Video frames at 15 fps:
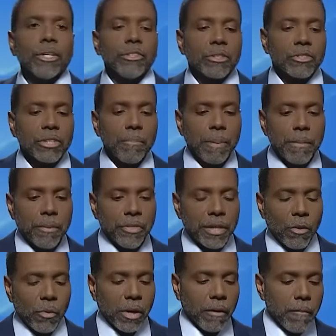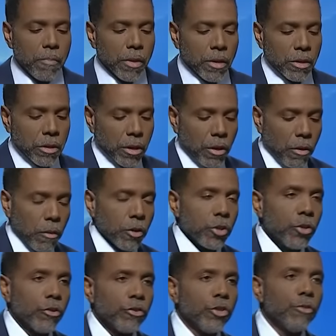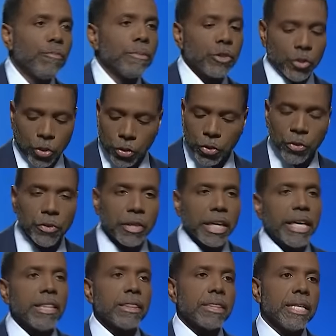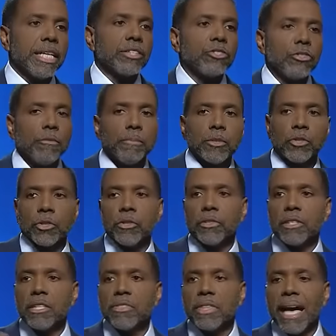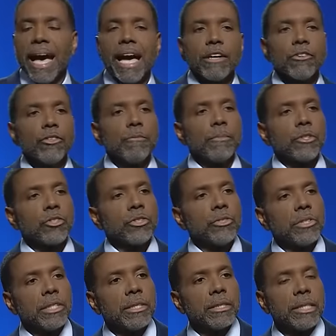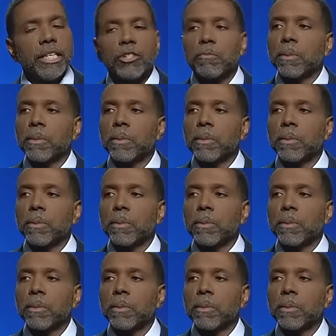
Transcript: You know, some people think, well, you know, you've matured in this, you've matured in that, you've matured in this.